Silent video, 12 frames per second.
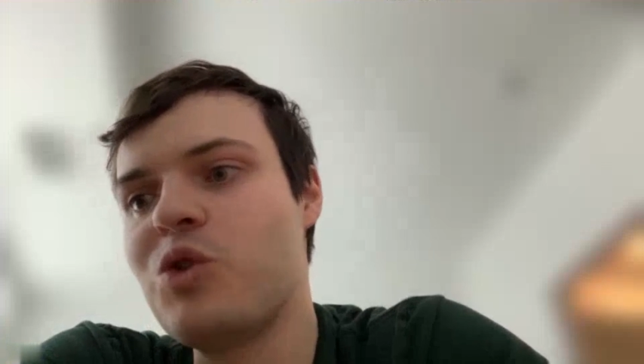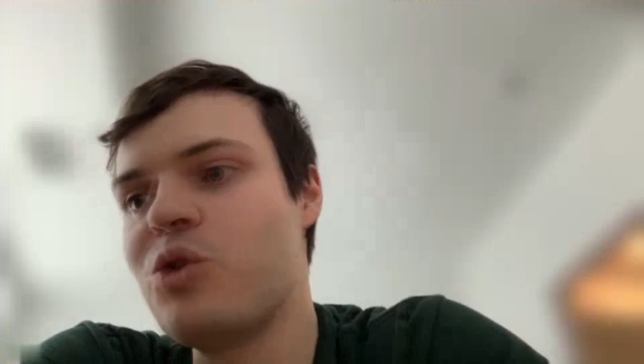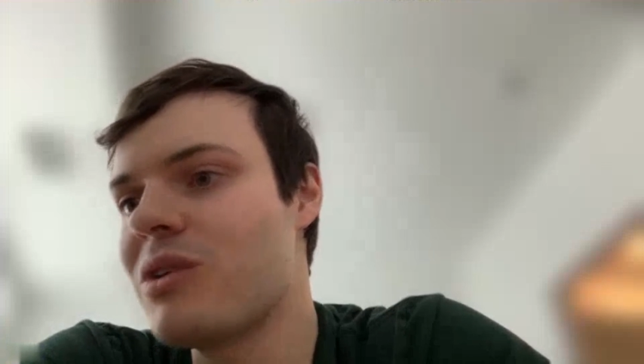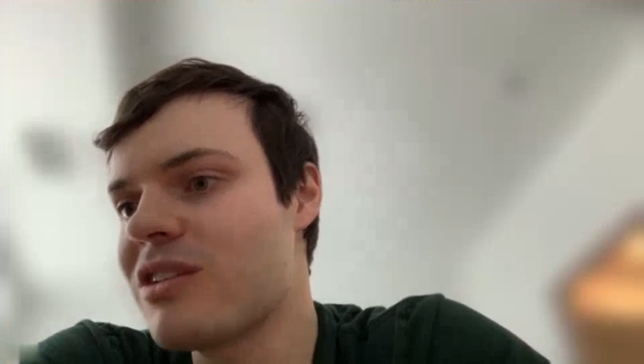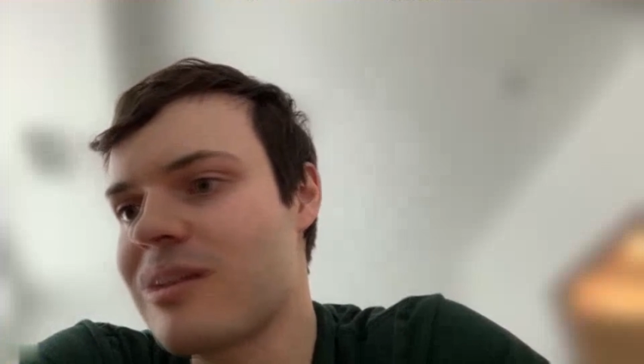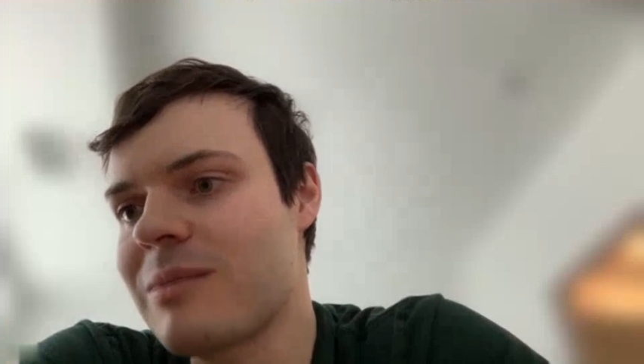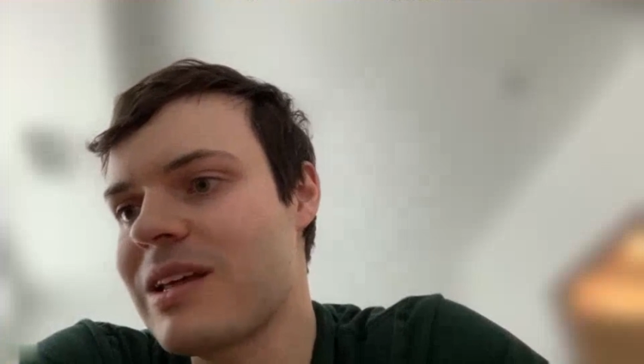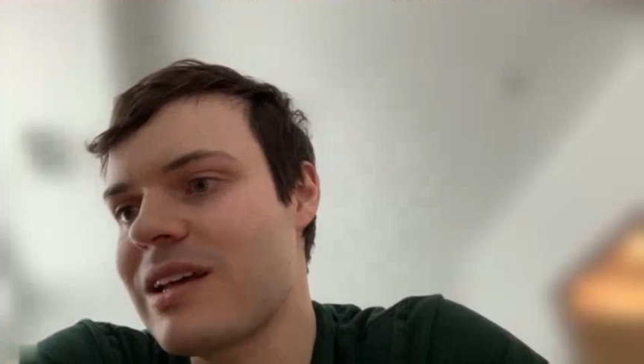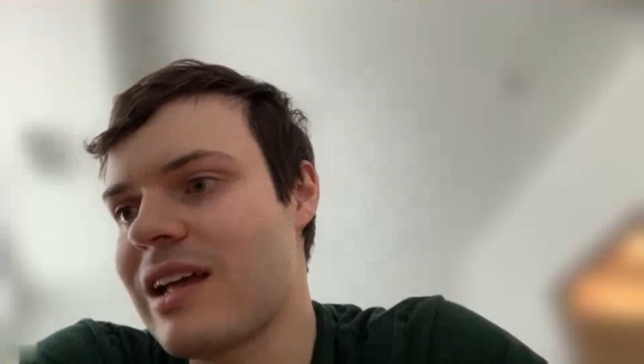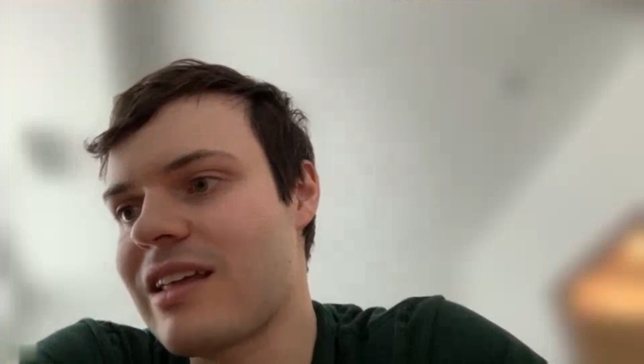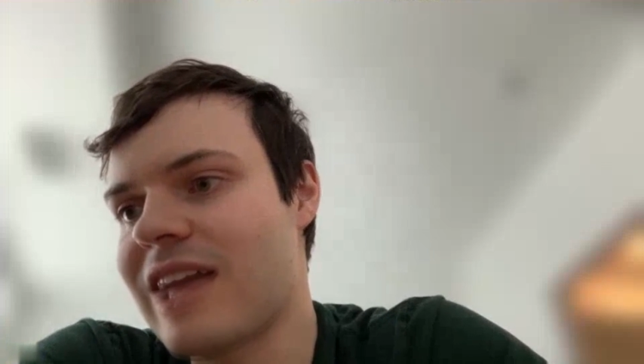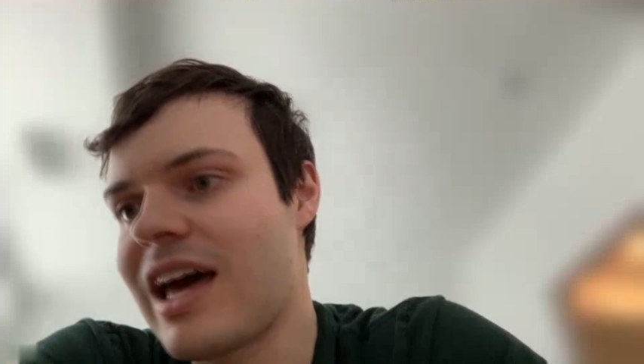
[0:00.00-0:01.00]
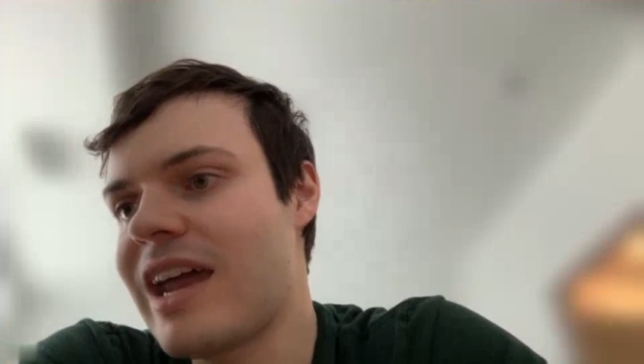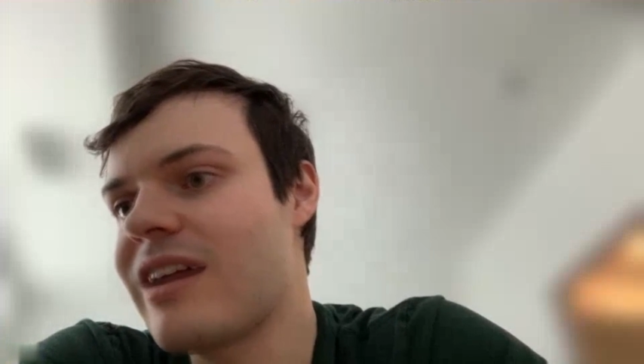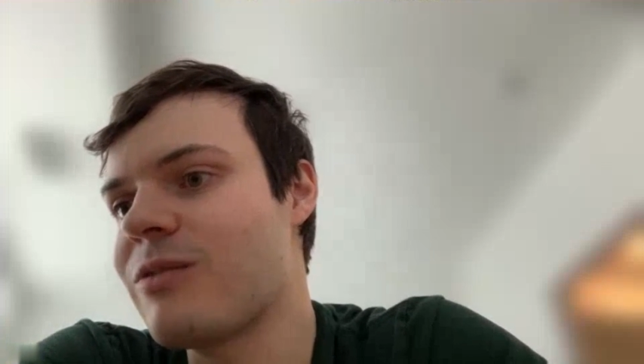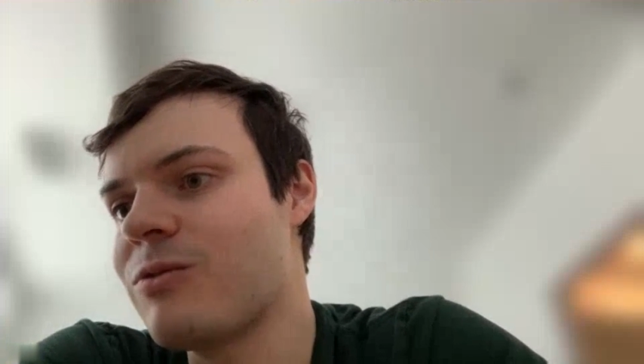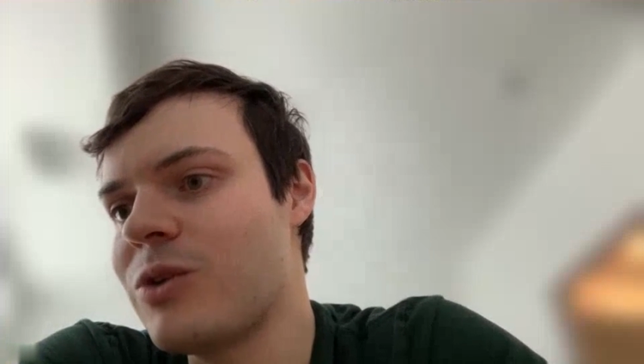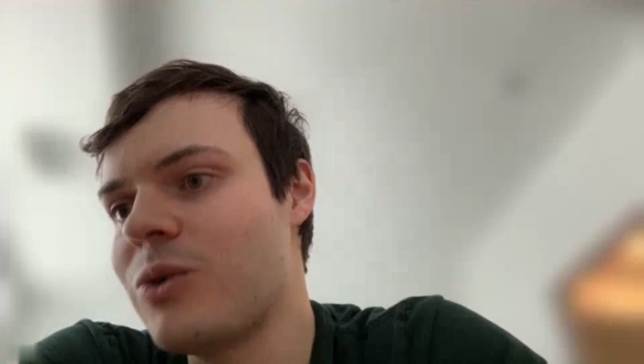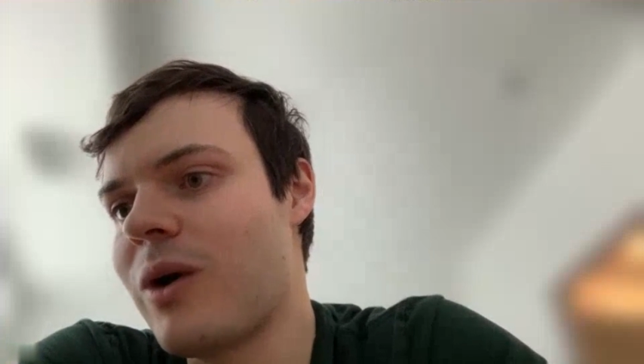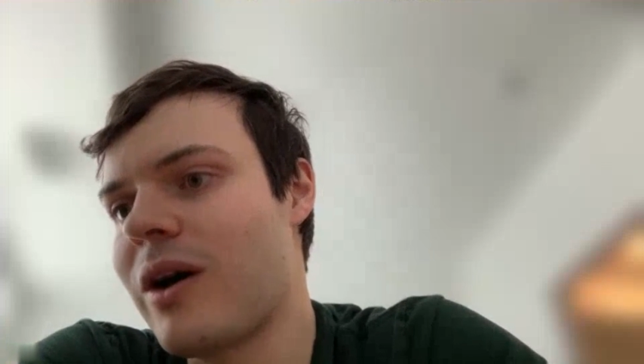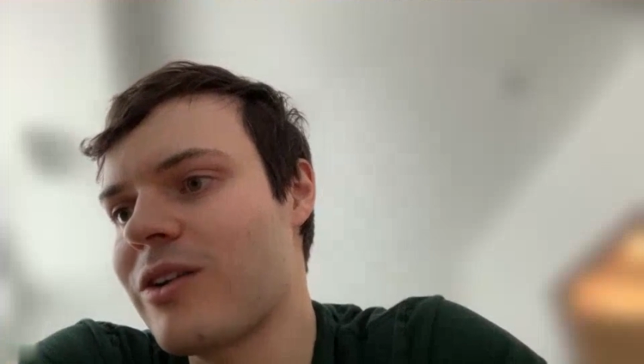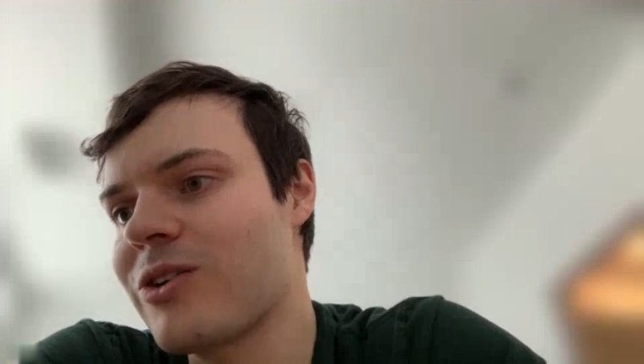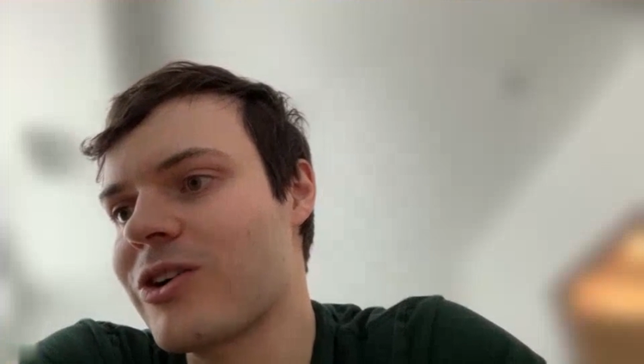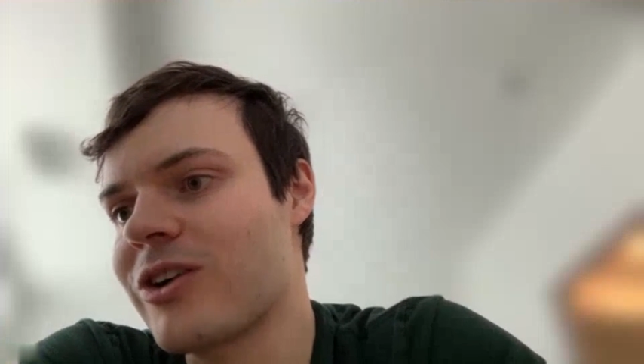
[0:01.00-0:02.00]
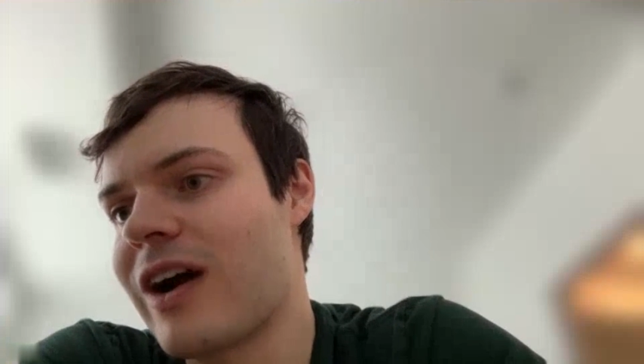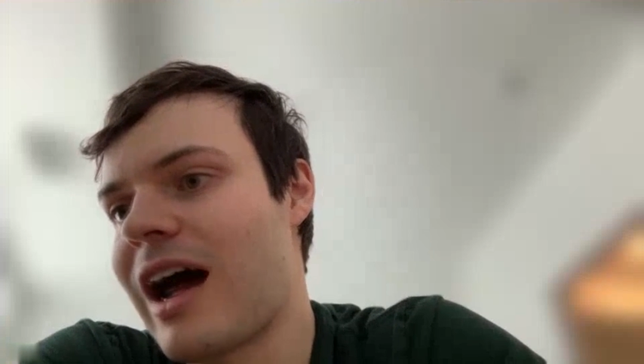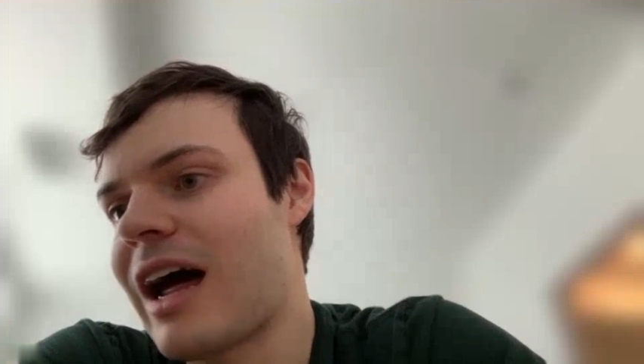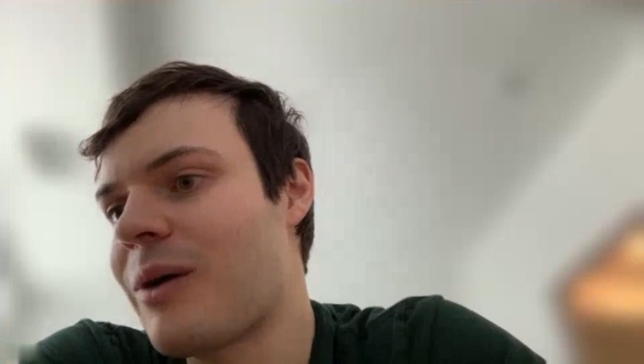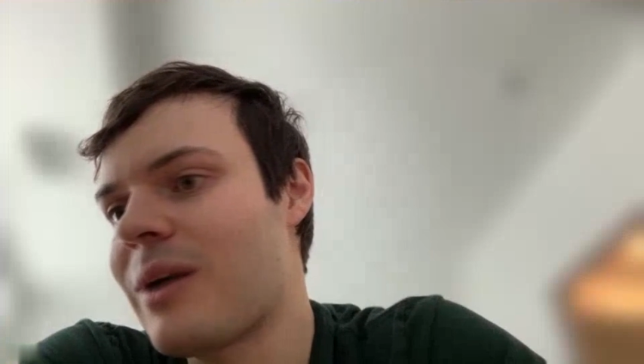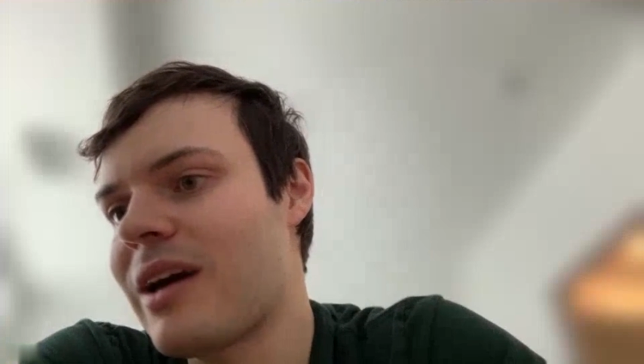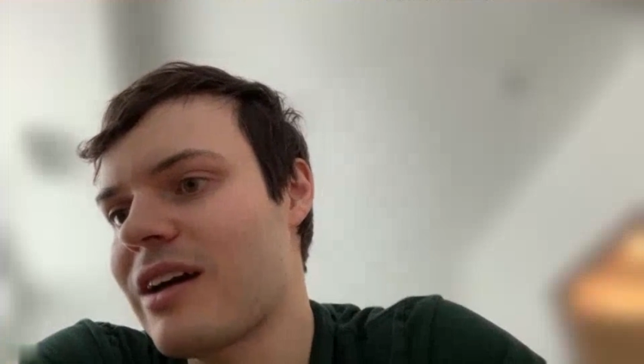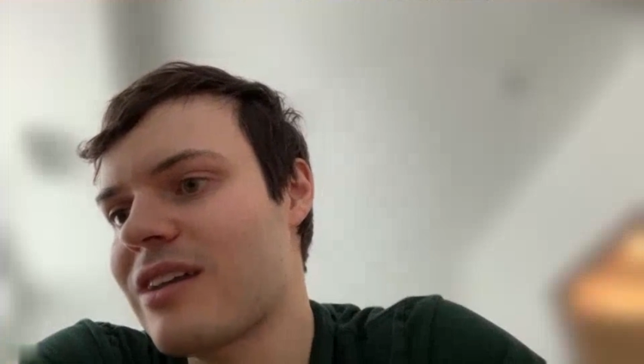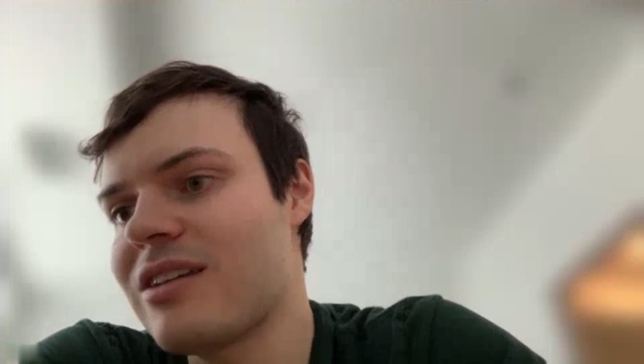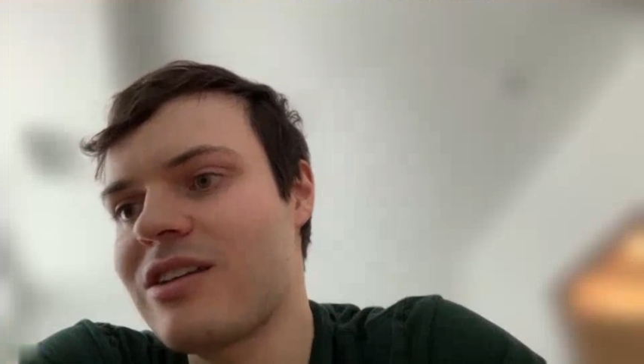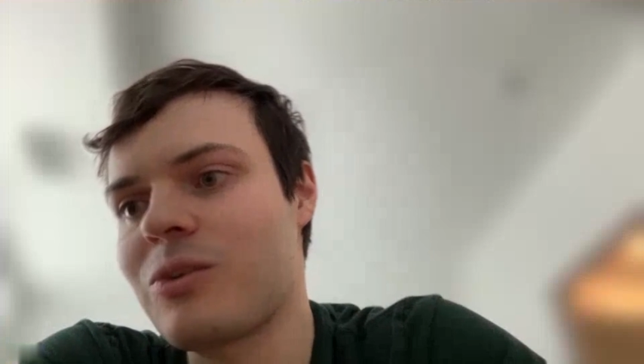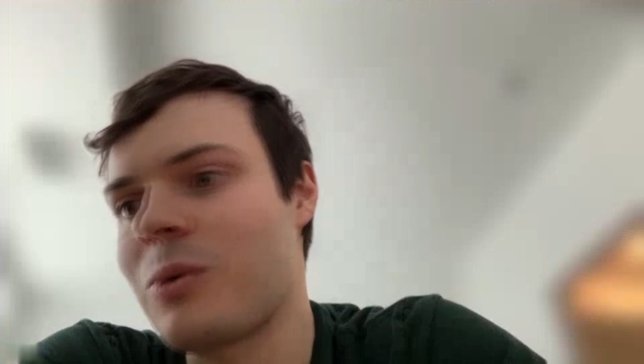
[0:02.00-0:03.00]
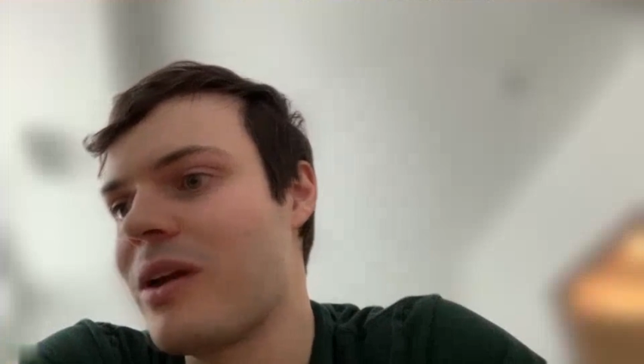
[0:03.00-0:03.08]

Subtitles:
Doing something like that at a few other highway exits,